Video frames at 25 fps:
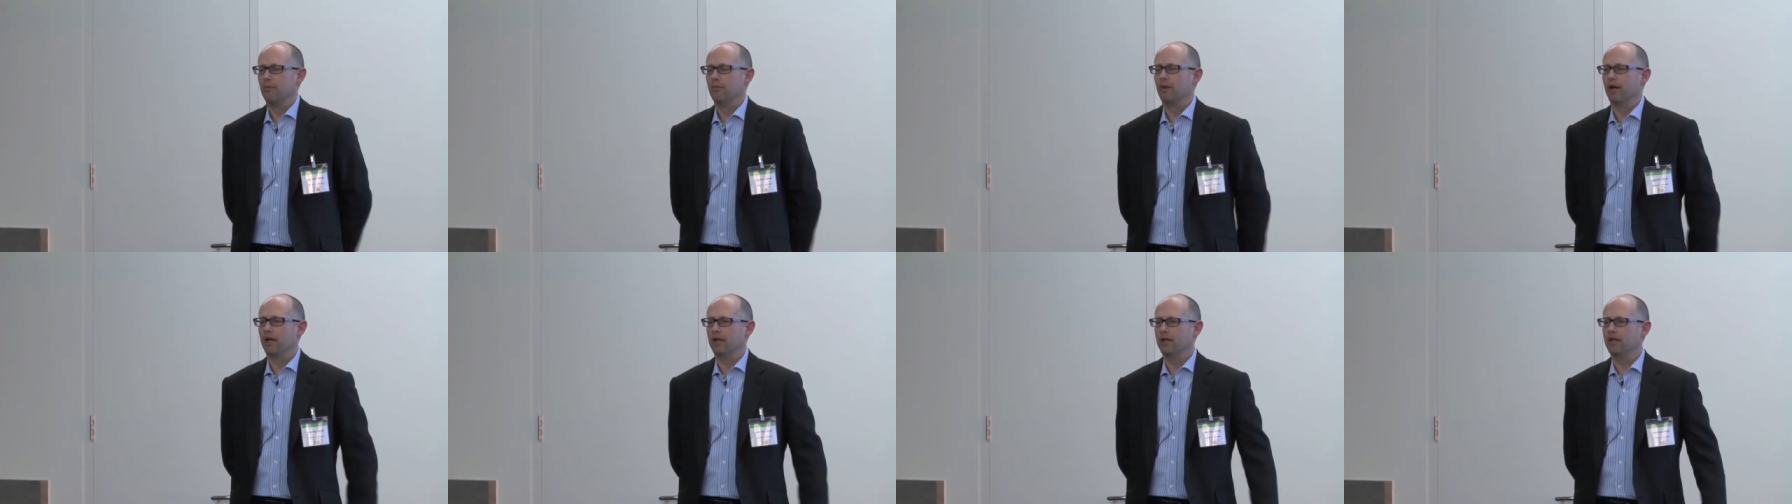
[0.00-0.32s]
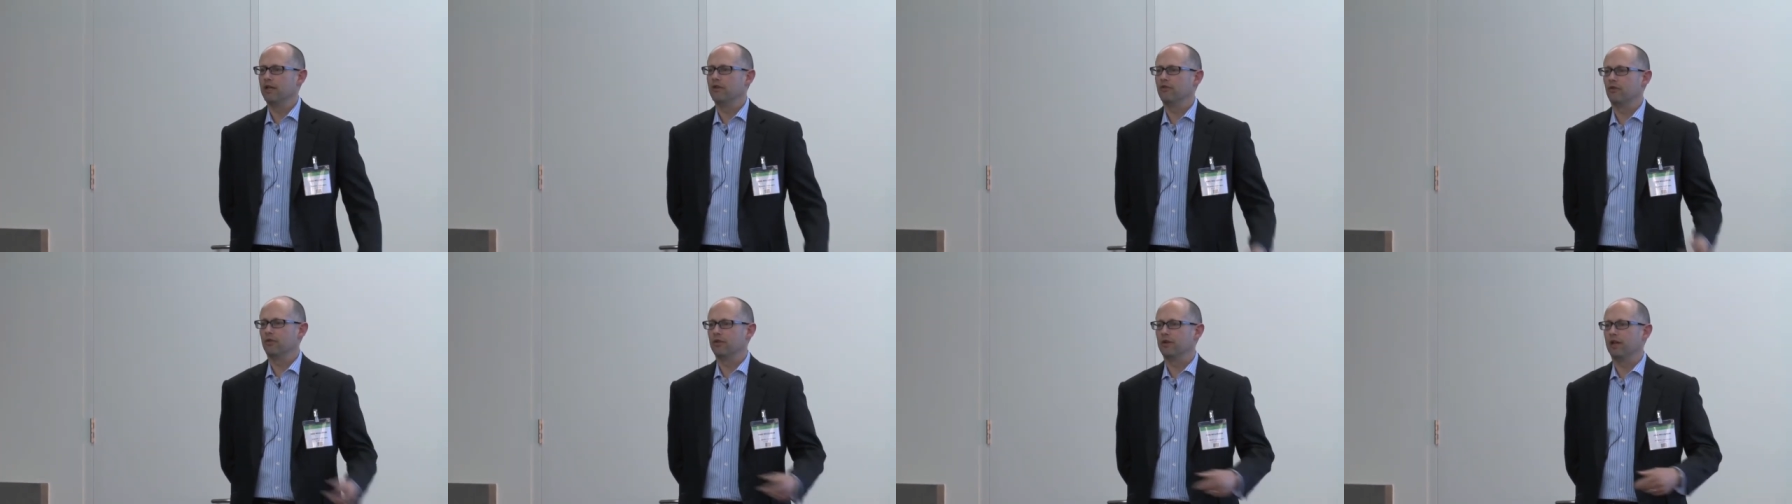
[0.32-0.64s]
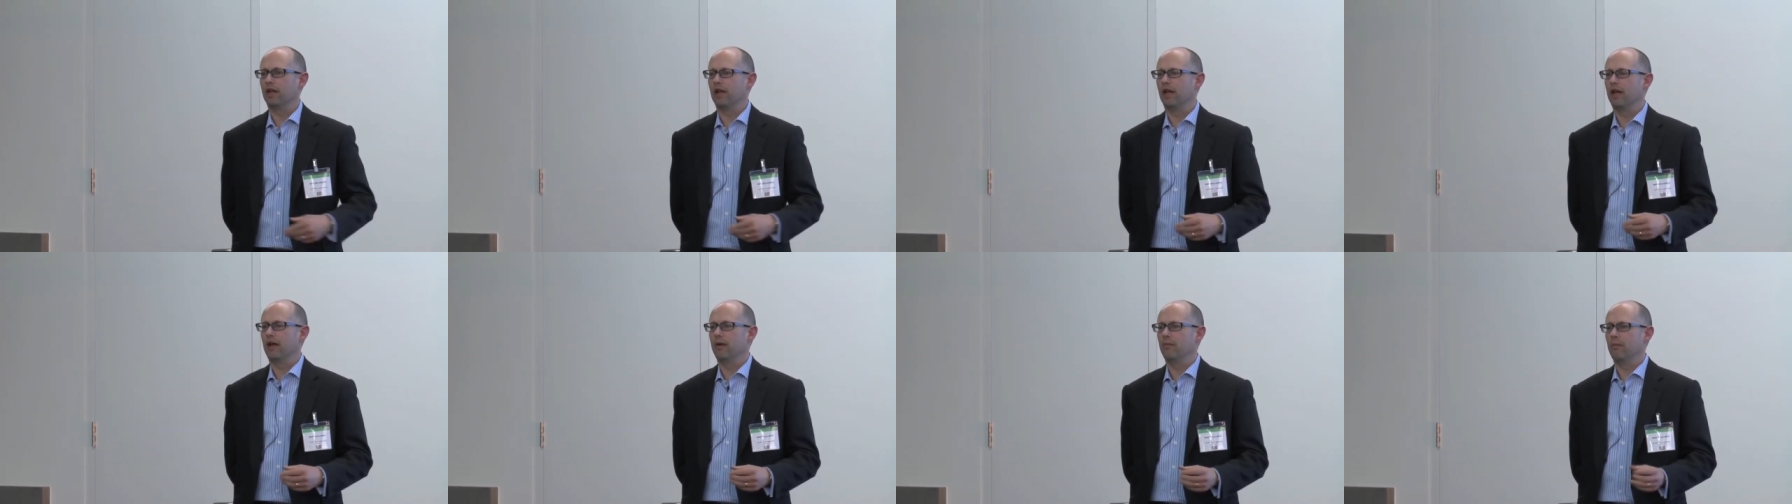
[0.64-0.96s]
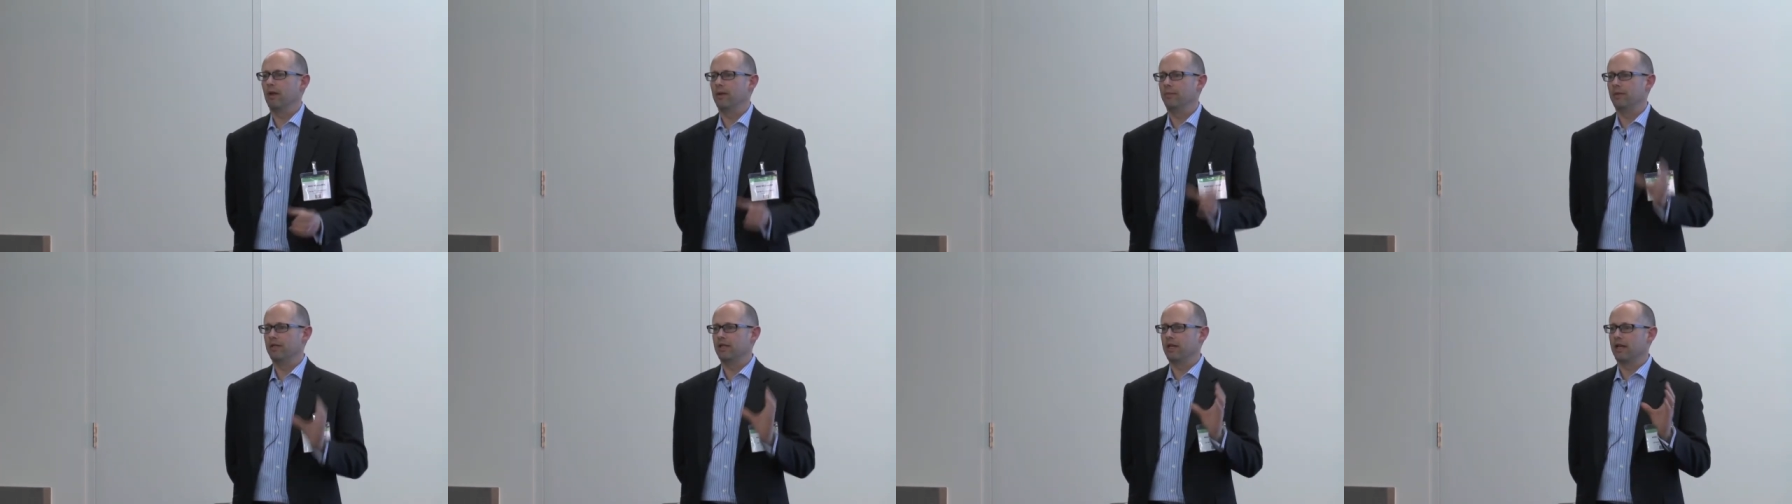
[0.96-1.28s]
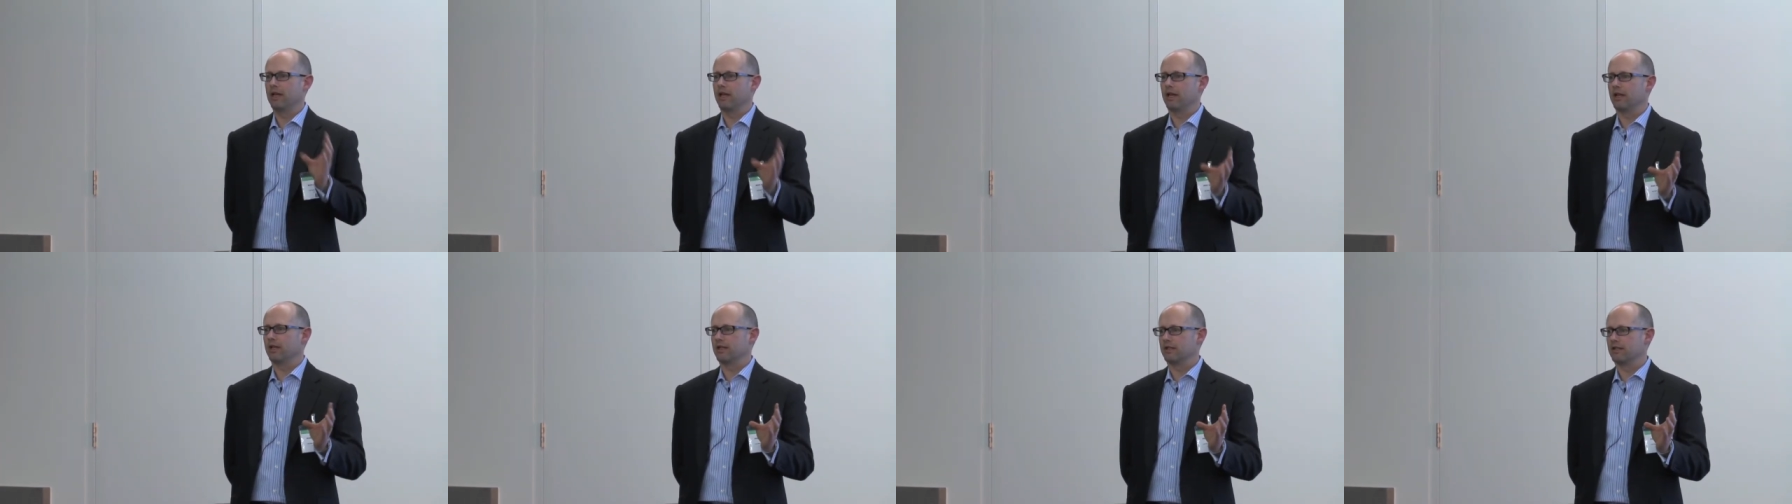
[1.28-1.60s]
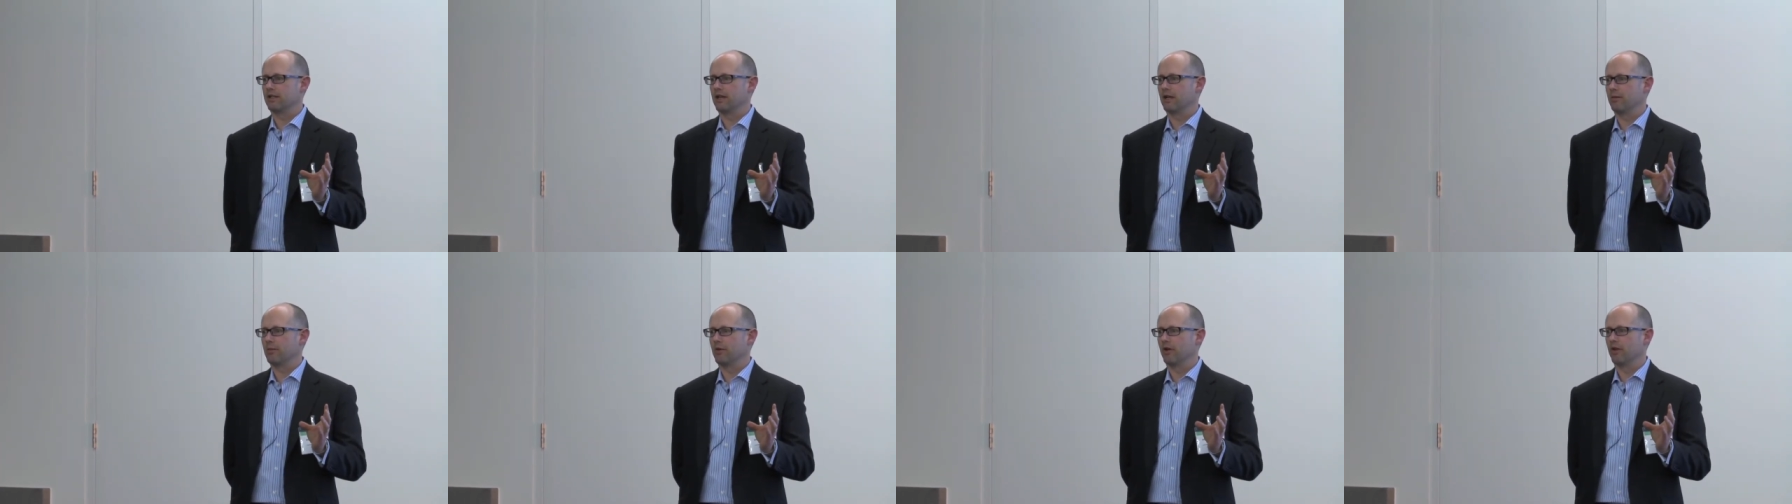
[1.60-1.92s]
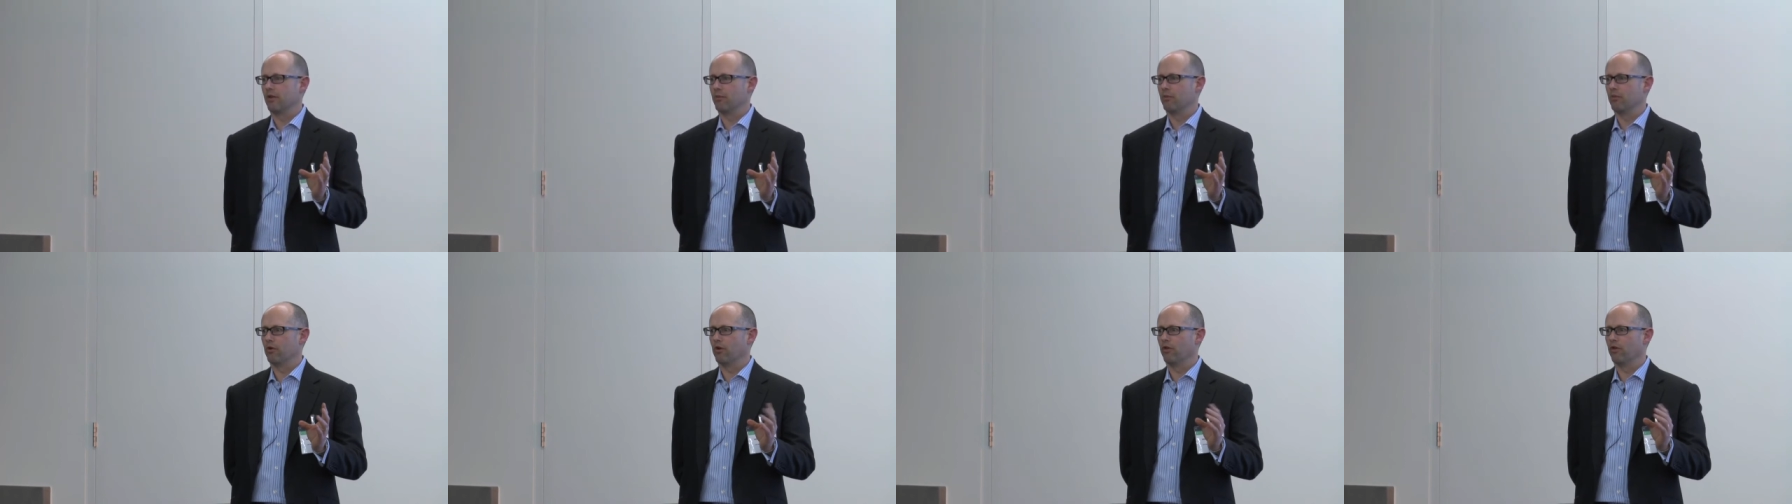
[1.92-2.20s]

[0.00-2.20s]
but intraday, maybe taking a segment of the